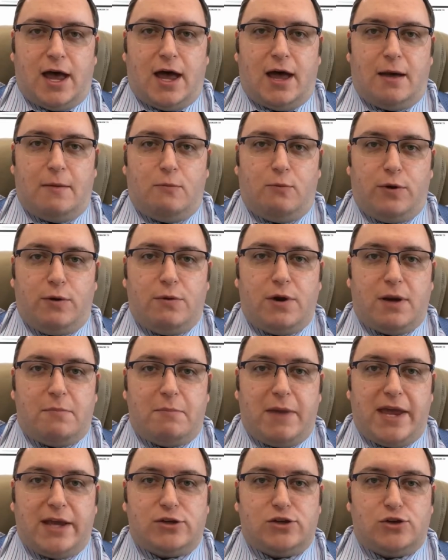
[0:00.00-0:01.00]
We want to
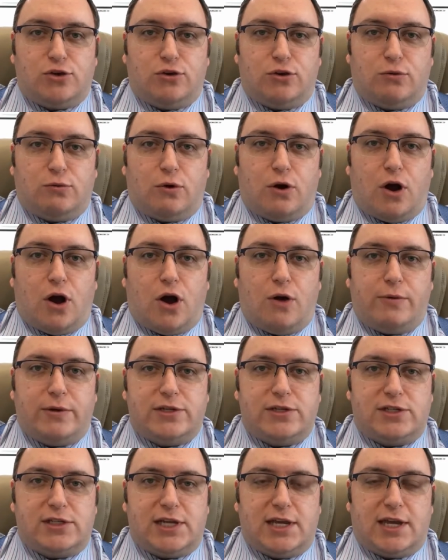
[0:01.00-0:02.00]
make sure that we're
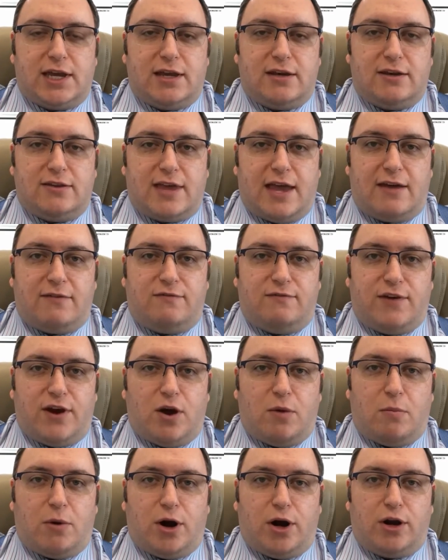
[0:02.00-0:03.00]
always sticking to that
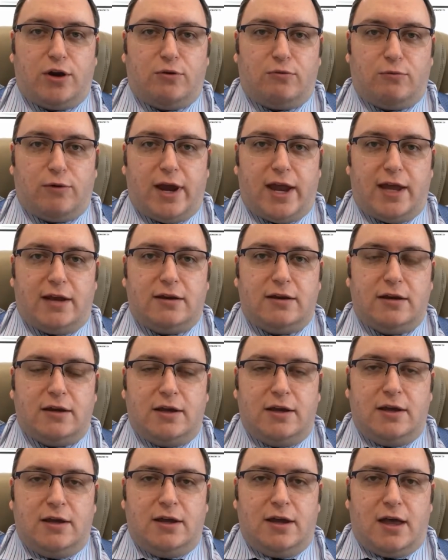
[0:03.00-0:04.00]
fair market rent,
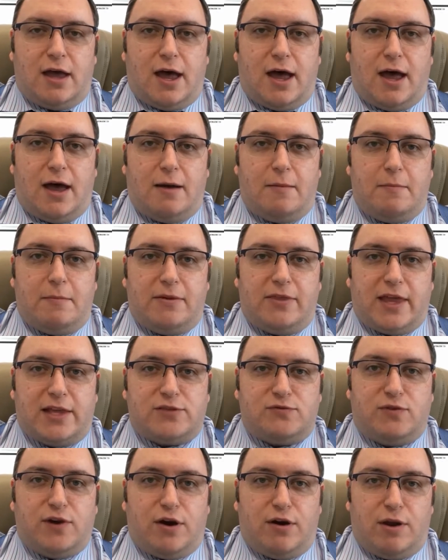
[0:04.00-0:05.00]
and
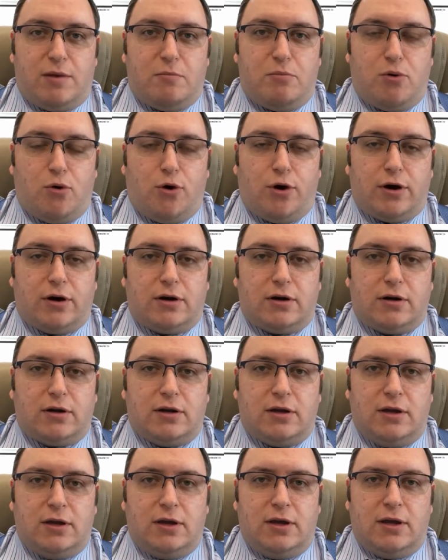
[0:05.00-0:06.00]
that's very important,
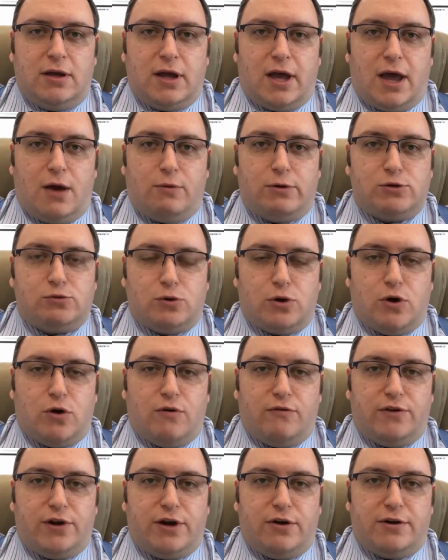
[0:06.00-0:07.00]
which we'll go
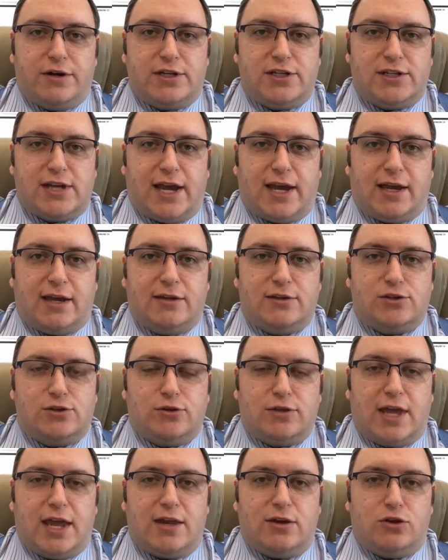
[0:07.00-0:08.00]
over here in a second. So
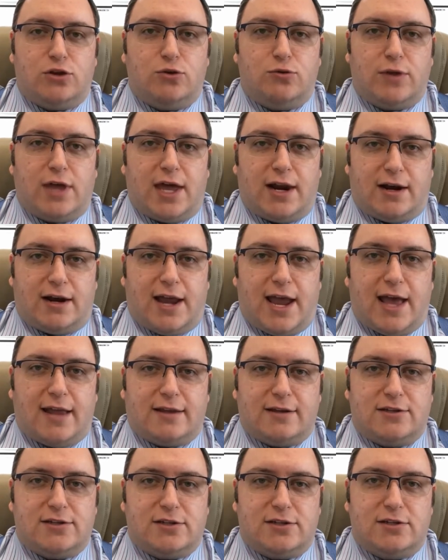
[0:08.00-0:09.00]
they do that
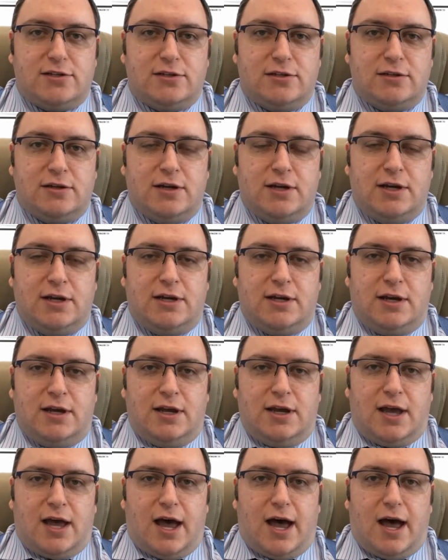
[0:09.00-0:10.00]
analysis,
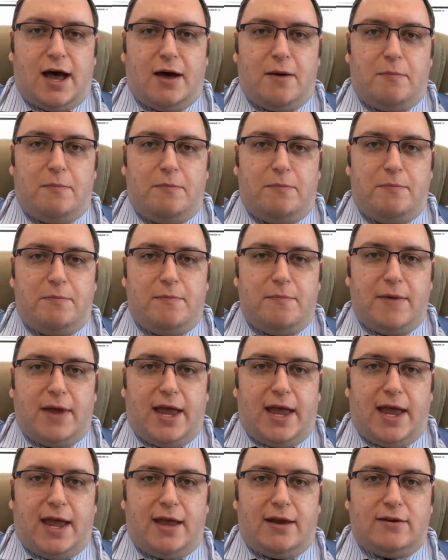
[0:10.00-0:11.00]

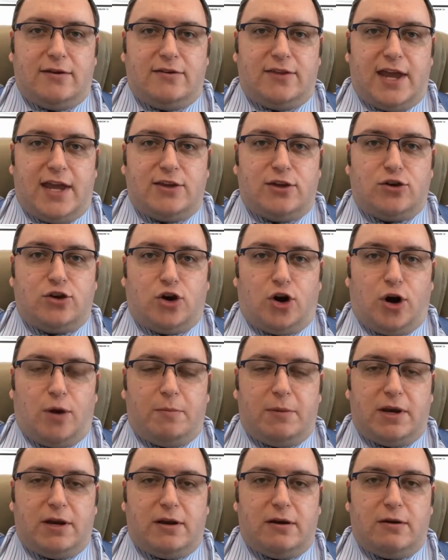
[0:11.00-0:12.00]
and they
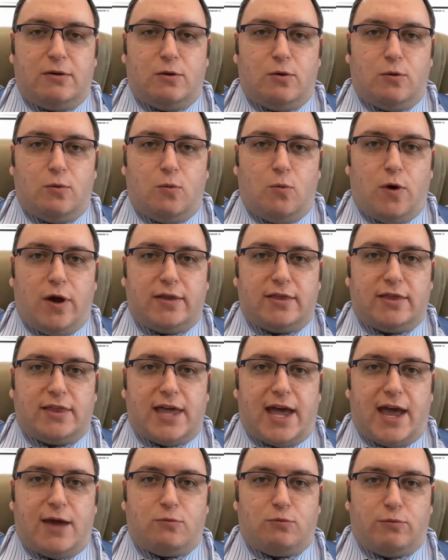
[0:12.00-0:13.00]
determine what
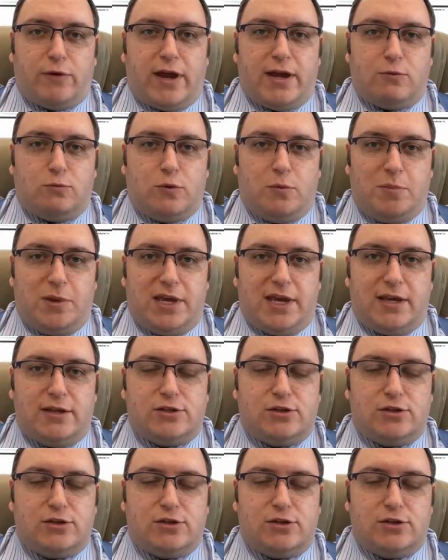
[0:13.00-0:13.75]
that rent will be.